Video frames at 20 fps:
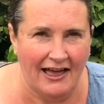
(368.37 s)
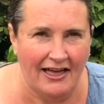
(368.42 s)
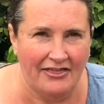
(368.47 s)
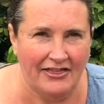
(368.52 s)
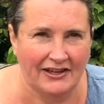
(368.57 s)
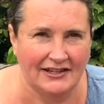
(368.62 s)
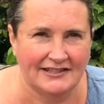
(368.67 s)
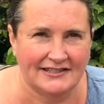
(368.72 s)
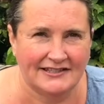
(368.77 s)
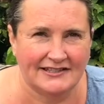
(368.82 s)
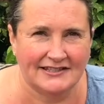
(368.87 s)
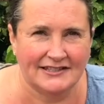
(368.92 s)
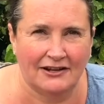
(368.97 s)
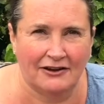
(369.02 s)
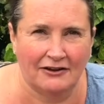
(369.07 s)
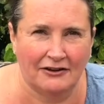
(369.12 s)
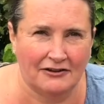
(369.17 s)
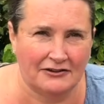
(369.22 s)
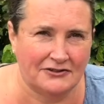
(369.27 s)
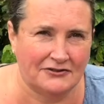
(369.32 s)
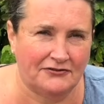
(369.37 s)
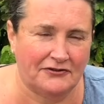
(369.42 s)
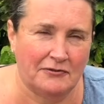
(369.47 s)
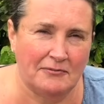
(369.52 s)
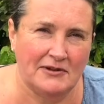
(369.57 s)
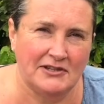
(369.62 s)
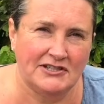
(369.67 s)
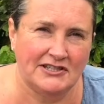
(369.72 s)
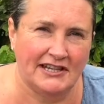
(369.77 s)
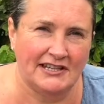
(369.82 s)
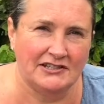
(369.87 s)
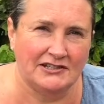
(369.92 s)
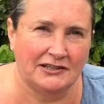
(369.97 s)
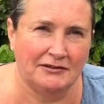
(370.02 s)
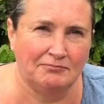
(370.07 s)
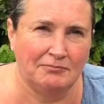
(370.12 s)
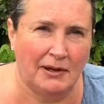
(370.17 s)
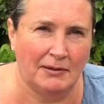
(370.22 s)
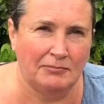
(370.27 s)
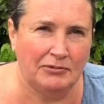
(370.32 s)
They start from a gentle
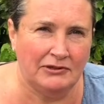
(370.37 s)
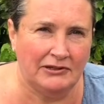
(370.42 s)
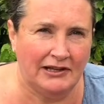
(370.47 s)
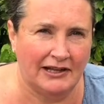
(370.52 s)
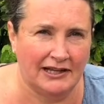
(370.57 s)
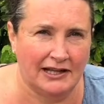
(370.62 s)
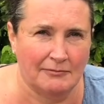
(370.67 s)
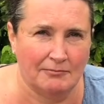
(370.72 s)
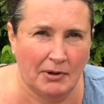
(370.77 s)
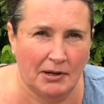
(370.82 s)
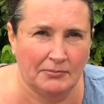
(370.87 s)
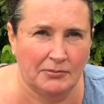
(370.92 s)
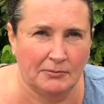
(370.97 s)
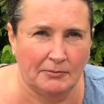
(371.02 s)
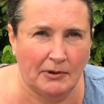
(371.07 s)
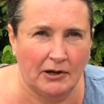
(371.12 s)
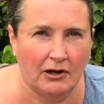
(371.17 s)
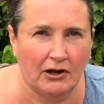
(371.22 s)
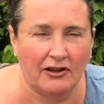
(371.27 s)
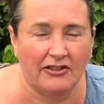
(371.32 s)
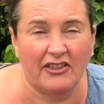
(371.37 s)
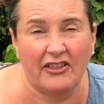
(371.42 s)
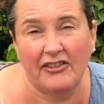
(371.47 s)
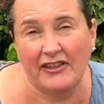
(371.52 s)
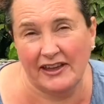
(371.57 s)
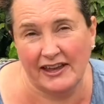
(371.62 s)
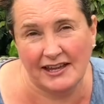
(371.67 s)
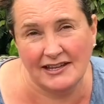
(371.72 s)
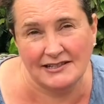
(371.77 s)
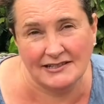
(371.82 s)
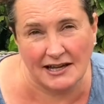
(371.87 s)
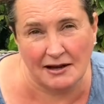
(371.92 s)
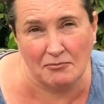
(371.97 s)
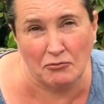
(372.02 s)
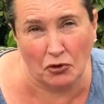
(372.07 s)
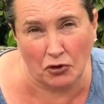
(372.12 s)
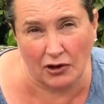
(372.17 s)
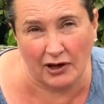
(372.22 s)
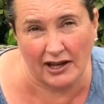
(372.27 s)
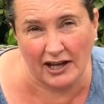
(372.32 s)
bubble like a bubble bath, and they end up
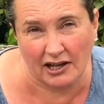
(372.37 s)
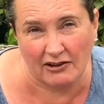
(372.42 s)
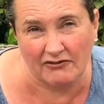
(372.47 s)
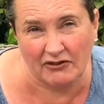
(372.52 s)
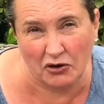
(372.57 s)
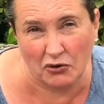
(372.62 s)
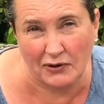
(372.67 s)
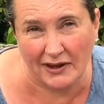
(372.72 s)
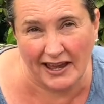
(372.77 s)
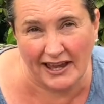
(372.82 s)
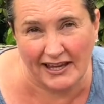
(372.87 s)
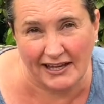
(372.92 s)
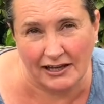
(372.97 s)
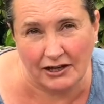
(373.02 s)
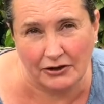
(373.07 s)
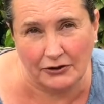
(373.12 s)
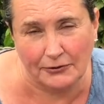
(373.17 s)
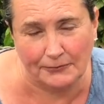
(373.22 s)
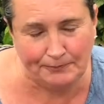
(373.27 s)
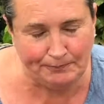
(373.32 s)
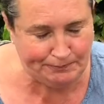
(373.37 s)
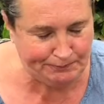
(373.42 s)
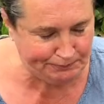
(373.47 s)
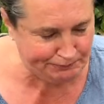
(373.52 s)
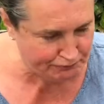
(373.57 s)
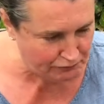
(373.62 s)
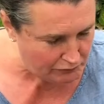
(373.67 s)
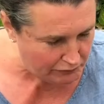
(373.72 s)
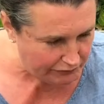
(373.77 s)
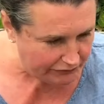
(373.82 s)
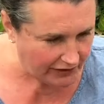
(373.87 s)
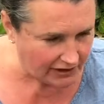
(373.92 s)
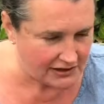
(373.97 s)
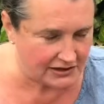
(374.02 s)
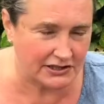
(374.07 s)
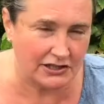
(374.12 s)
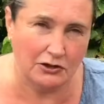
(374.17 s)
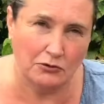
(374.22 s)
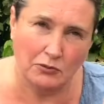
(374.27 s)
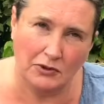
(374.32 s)
more like a volcano.
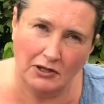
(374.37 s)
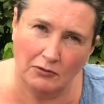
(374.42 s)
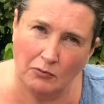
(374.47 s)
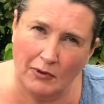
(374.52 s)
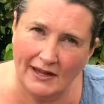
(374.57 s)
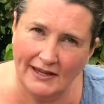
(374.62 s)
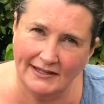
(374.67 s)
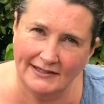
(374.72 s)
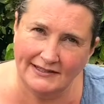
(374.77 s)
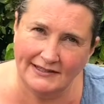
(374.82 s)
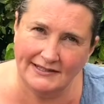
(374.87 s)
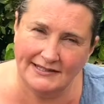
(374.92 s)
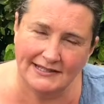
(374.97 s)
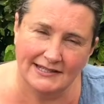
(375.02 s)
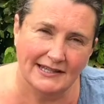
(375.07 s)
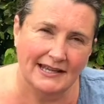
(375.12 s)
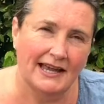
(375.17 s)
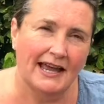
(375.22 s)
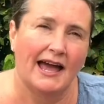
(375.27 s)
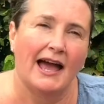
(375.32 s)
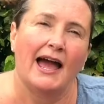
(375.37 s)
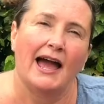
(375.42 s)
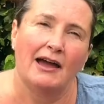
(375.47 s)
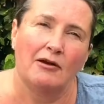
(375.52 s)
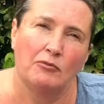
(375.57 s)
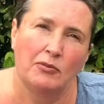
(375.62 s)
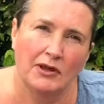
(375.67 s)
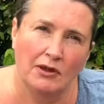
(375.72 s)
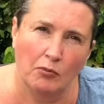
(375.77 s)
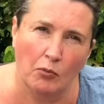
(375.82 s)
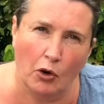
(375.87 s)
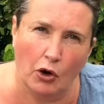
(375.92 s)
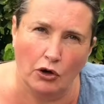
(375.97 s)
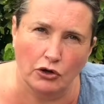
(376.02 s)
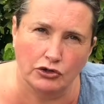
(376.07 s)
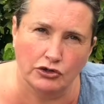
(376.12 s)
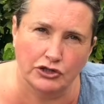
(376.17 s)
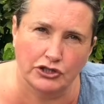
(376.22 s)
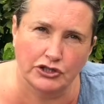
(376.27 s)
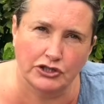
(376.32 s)
So we wait and we
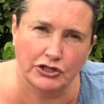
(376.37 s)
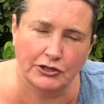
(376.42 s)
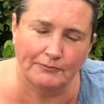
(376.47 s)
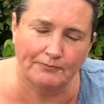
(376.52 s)
watch.